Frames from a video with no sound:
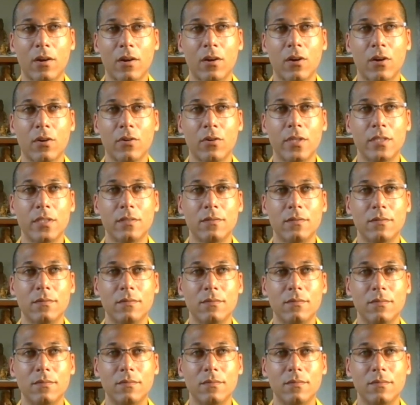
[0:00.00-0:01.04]
current
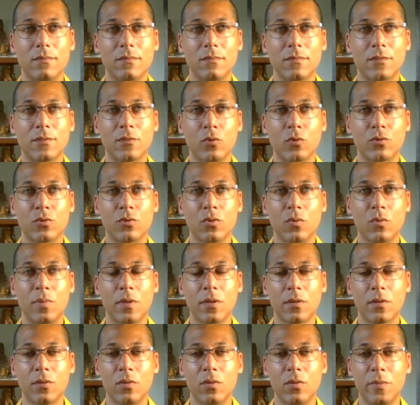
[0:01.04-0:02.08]
social
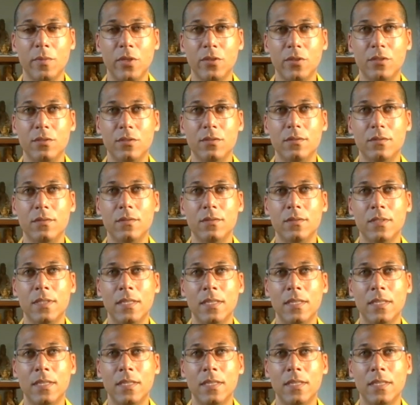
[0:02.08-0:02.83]
political milieu,